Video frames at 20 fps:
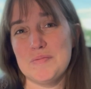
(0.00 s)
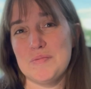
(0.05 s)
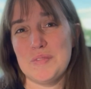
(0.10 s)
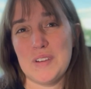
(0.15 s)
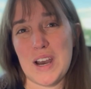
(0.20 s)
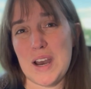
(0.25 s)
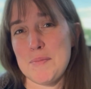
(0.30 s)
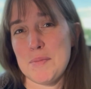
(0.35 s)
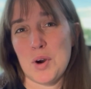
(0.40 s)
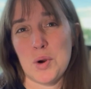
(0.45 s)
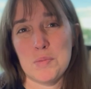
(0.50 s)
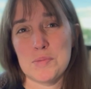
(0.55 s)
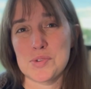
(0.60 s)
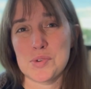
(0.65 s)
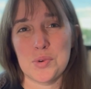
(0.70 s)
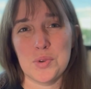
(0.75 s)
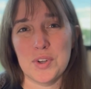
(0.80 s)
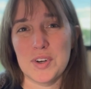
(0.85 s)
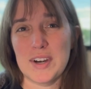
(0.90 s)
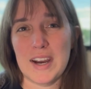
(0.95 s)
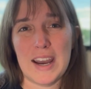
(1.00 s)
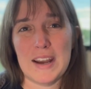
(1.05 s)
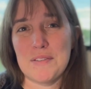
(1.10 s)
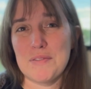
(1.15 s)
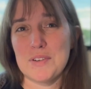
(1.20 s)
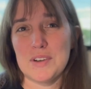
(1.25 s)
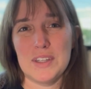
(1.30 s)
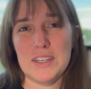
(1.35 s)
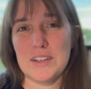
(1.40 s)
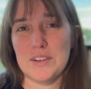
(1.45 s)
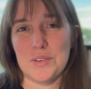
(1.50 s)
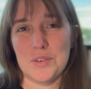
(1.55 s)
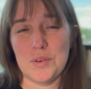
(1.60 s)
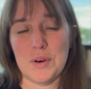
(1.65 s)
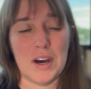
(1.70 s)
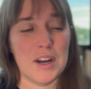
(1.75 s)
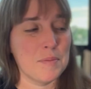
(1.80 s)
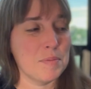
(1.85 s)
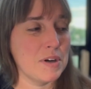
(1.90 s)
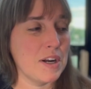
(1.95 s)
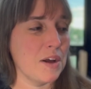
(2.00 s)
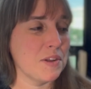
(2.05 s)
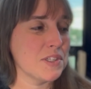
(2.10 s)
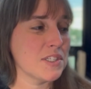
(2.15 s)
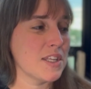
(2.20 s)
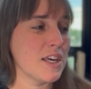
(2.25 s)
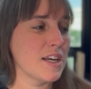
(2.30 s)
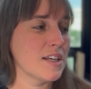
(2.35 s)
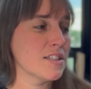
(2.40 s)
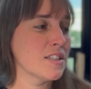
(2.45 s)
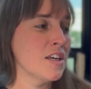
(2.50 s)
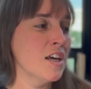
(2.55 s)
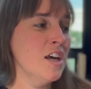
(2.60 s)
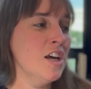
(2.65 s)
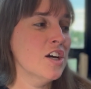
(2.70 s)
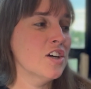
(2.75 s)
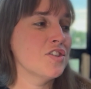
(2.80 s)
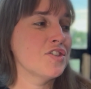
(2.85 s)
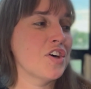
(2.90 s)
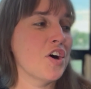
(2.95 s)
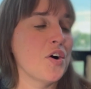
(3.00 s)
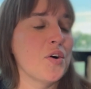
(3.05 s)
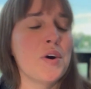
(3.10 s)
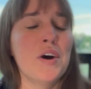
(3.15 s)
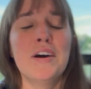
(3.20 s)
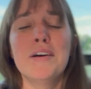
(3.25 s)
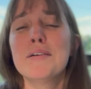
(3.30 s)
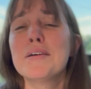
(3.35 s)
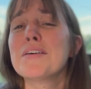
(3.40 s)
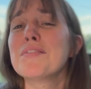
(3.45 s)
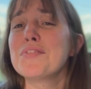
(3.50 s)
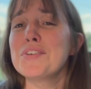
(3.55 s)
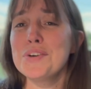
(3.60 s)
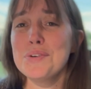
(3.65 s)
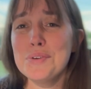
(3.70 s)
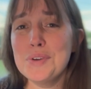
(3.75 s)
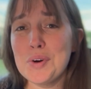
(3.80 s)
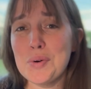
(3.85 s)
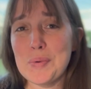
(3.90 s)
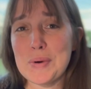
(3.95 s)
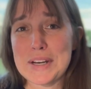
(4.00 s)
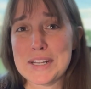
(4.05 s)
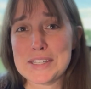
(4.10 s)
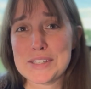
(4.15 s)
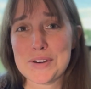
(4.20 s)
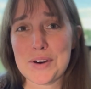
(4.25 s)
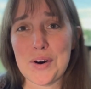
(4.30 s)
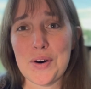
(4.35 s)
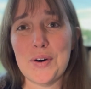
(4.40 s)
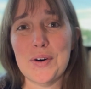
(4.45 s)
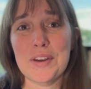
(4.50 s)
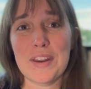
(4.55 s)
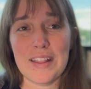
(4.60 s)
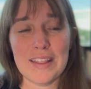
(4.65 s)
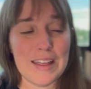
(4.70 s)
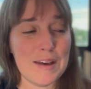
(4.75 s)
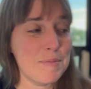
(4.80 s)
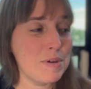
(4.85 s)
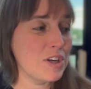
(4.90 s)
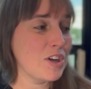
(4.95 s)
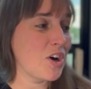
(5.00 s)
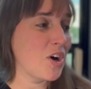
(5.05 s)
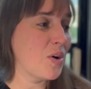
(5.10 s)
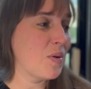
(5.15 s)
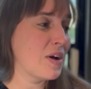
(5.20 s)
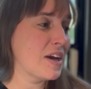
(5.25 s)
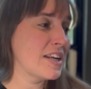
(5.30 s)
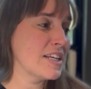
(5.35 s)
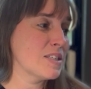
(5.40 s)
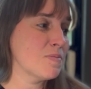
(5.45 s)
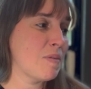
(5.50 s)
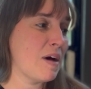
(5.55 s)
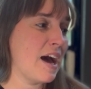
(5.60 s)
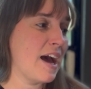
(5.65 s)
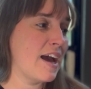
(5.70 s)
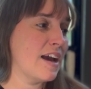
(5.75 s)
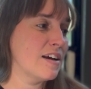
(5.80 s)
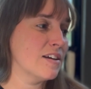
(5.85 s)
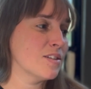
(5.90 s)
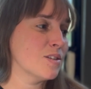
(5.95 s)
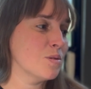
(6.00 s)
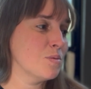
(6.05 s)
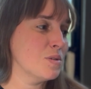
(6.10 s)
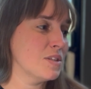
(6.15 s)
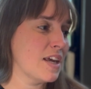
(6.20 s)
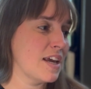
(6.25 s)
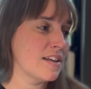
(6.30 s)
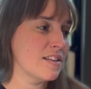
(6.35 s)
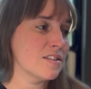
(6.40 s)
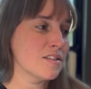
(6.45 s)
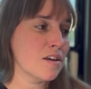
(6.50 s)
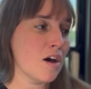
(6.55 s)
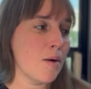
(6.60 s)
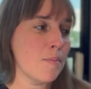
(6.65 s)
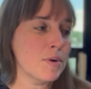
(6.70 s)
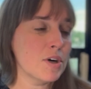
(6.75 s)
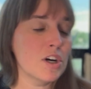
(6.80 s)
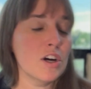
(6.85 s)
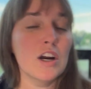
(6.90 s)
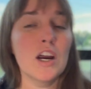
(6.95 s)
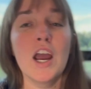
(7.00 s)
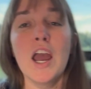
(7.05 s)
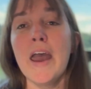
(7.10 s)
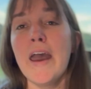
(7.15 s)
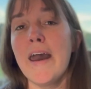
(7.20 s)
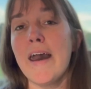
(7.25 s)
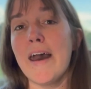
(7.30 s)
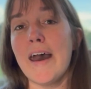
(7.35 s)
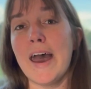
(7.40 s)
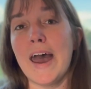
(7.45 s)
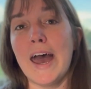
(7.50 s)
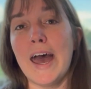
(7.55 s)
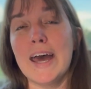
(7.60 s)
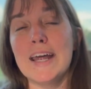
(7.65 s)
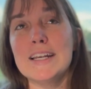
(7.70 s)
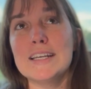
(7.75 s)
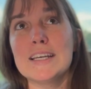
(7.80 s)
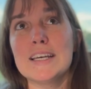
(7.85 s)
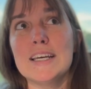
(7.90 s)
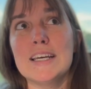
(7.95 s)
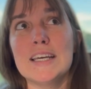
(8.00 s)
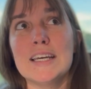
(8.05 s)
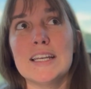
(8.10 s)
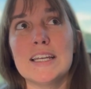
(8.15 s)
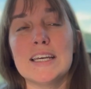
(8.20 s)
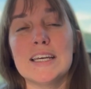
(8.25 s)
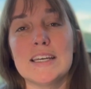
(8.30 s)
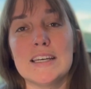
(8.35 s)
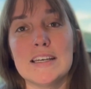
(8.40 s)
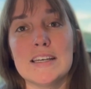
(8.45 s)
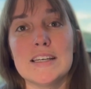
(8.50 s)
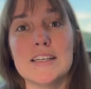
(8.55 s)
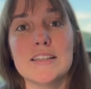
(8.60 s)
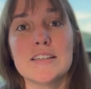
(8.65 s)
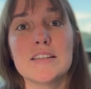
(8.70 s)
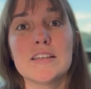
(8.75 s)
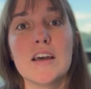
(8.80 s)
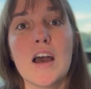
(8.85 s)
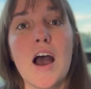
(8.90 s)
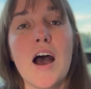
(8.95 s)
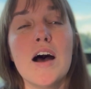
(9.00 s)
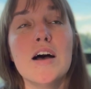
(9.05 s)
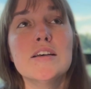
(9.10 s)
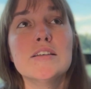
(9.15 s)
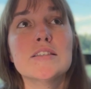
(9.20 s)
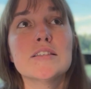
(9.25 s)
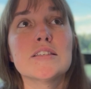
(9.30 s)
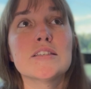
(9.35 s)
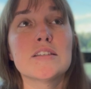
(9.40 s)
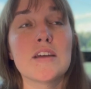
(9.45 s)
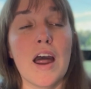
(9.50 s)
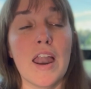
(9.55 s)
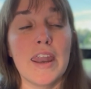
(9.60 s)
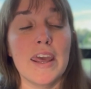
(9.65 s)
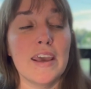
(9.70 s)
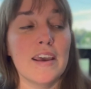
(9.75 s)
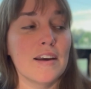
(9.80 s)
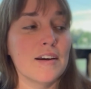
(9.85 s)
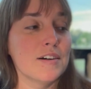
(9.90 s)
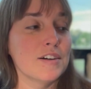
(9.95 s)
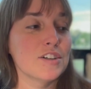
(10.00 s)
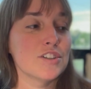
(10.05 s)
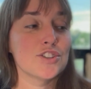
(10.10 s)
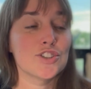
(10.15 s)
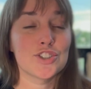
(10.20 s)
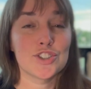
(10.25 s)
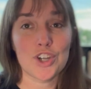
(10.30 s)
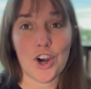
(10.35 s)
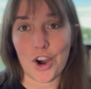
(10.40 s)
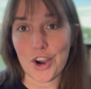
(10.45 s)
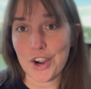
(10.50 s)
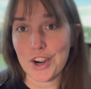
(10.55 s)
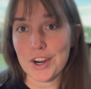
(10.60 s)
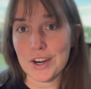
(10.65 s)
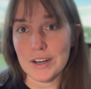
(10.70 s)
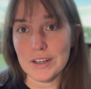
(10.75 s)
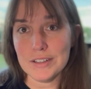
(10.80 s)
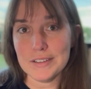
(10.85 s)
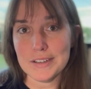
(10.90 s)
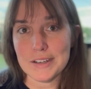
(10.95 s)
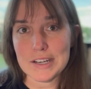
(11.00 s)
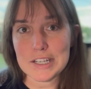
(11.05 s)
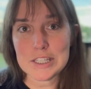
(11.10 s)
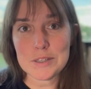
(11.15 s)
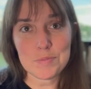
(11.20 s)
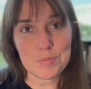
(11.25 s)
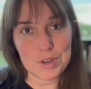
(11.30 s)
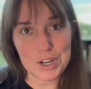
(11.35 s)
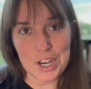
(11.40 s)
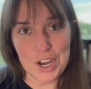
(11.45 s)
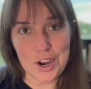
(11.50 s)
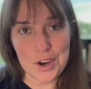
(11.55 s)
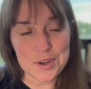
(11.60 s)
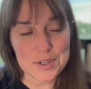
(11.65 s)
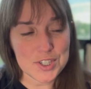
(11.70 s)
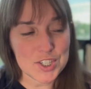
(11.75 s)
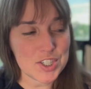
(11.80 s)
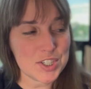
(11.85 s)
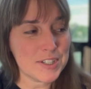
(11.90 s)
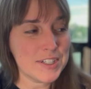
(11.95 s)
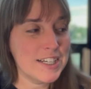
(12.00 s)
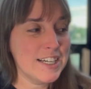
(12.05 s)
a homeschooler. I really don't know how to pronounce things. So if you know what it's called, let me know. It is by Susanne Sommer, and it is stunning. Shocker, it's brioche,